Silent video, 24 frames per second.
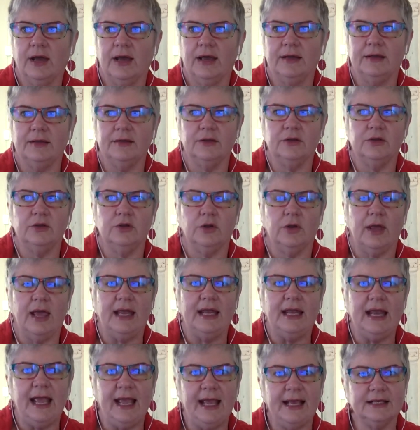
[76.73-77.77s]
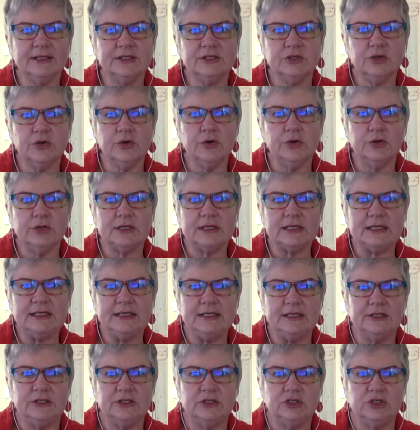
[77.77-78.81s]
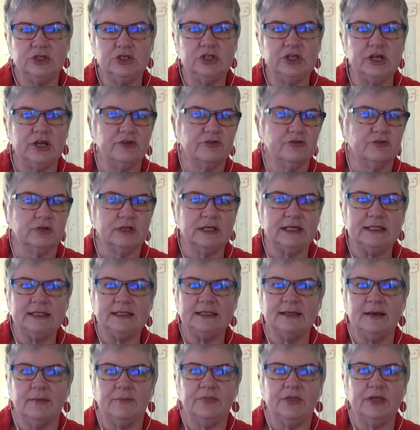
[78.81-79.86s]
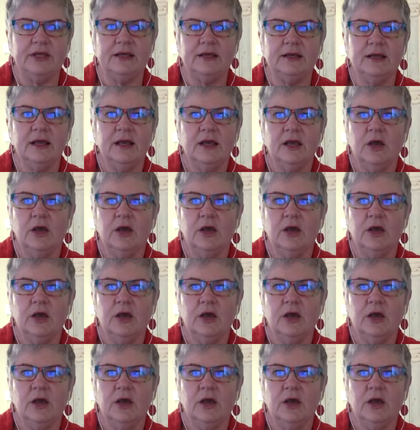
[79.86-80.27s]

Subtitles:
an excerpt is generally something